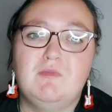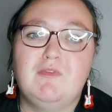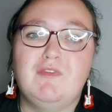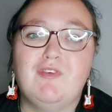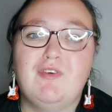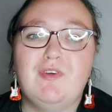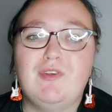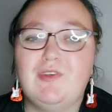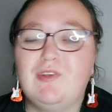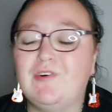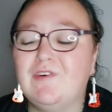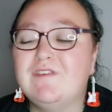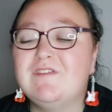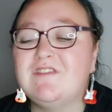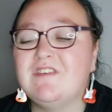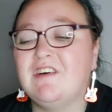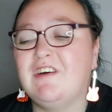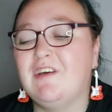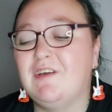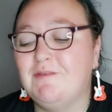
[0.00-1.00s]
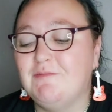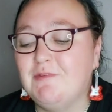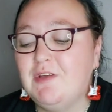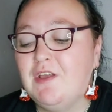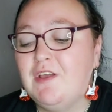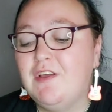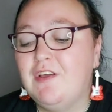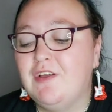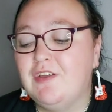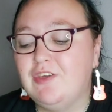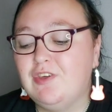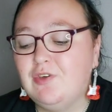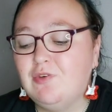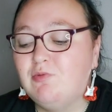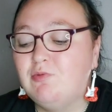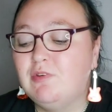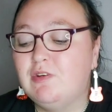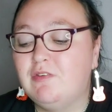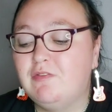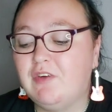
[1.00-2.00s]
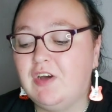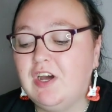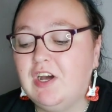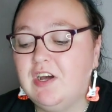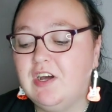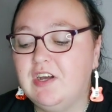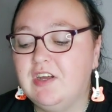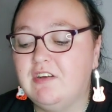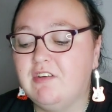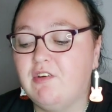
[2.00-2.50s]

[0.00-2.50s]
for a long time, you will have heard